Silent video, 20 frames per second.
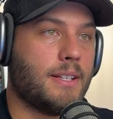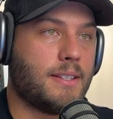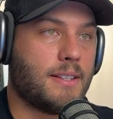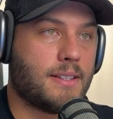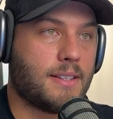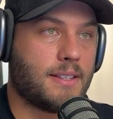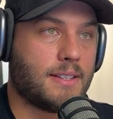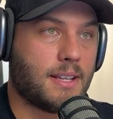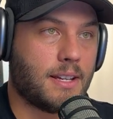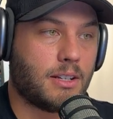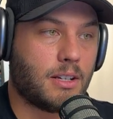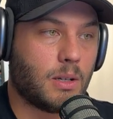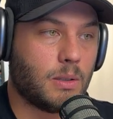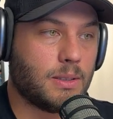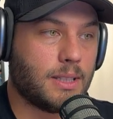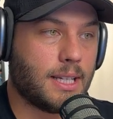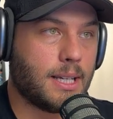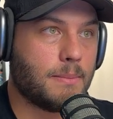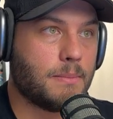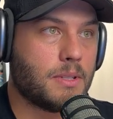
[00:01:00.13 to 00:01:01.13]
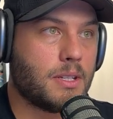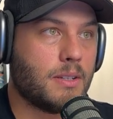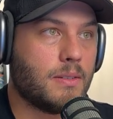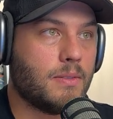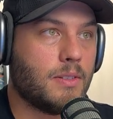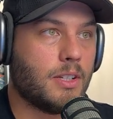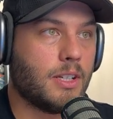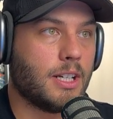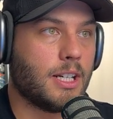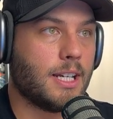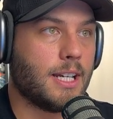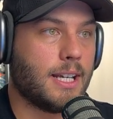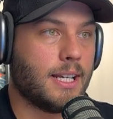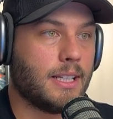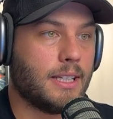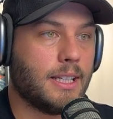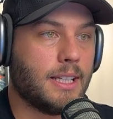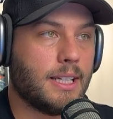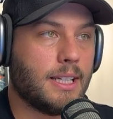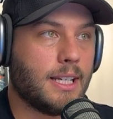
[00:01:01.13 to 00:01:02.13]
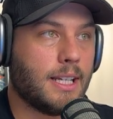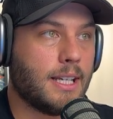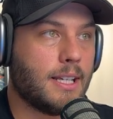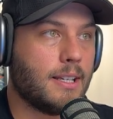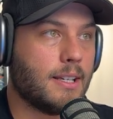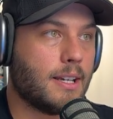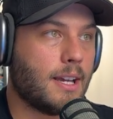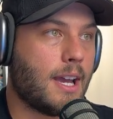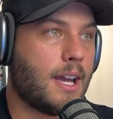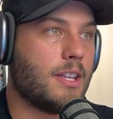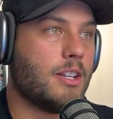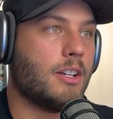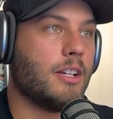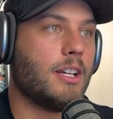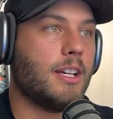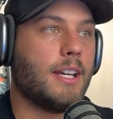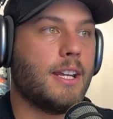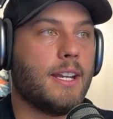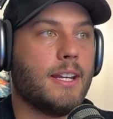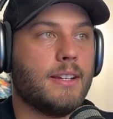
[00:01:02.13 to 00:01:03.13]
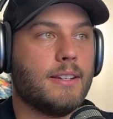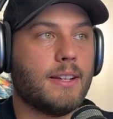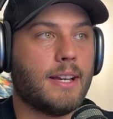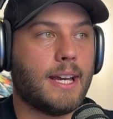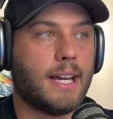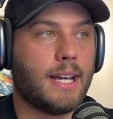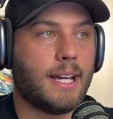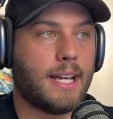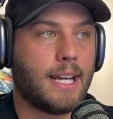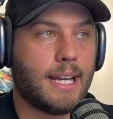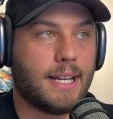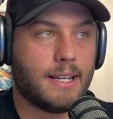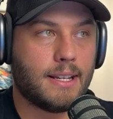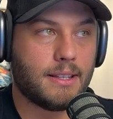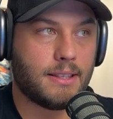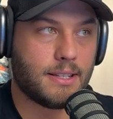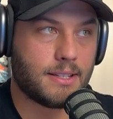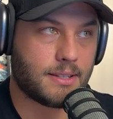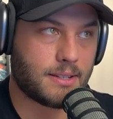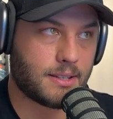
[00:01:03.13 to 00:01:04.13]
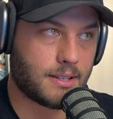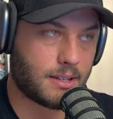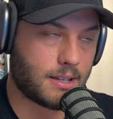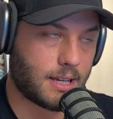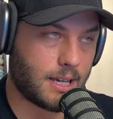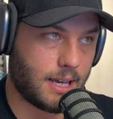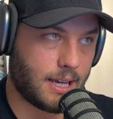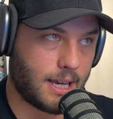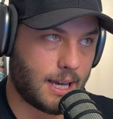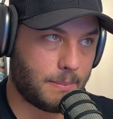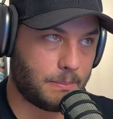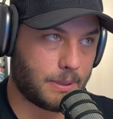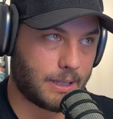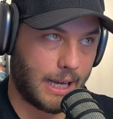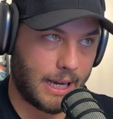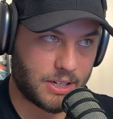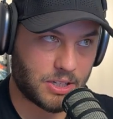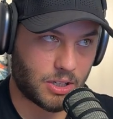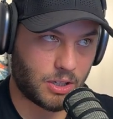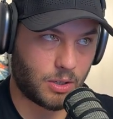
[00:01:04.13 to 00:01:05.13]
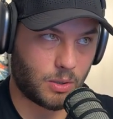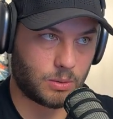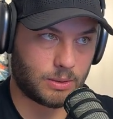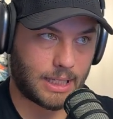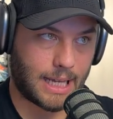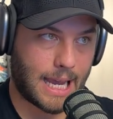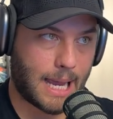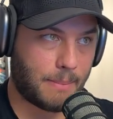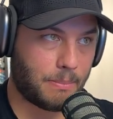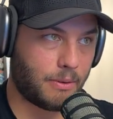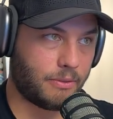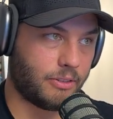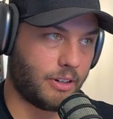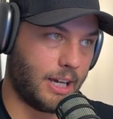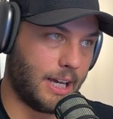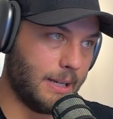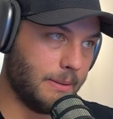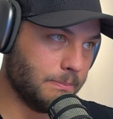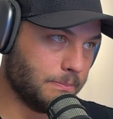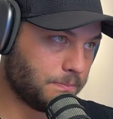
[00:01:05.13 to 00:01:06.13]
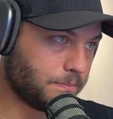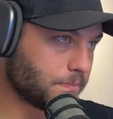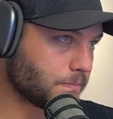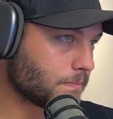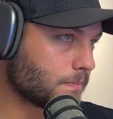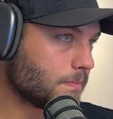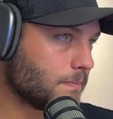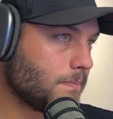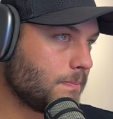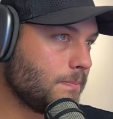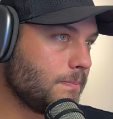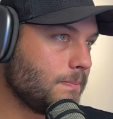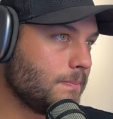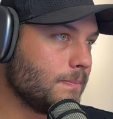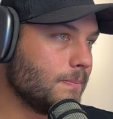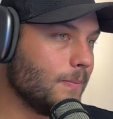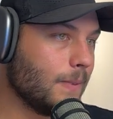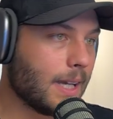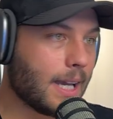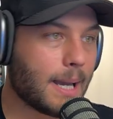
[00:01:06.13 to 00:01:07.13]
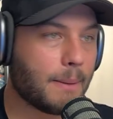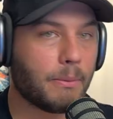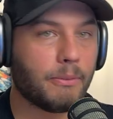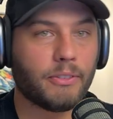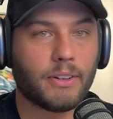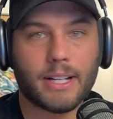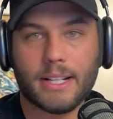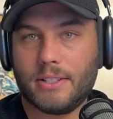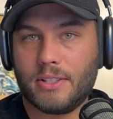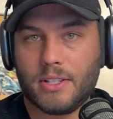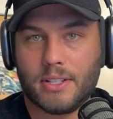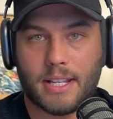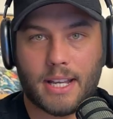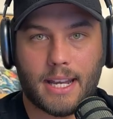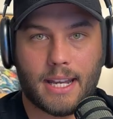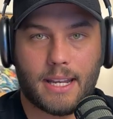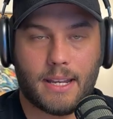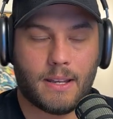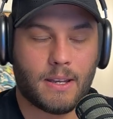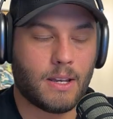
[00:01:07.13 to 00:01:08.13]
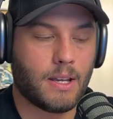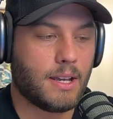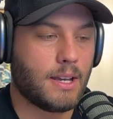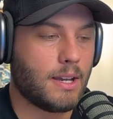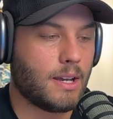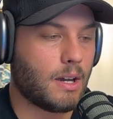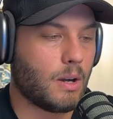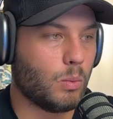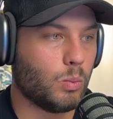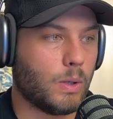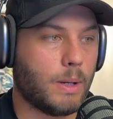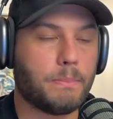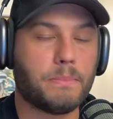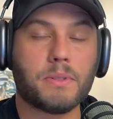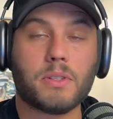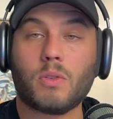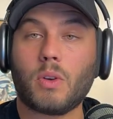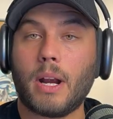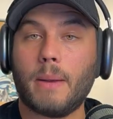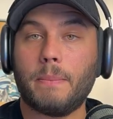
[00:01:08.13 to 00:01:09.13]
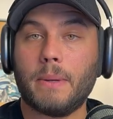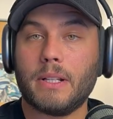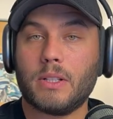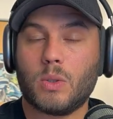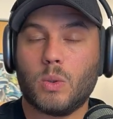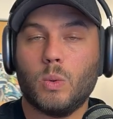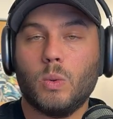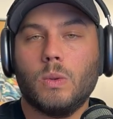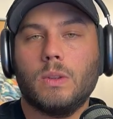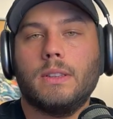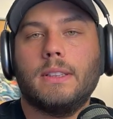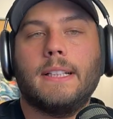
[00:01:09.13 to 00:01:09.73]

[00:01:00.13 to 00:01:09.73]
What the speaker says: As I said, ColdDMs, you're going to need Lindy, and you're going to need this application called Appify. Now, Appify is just a web scraping tool.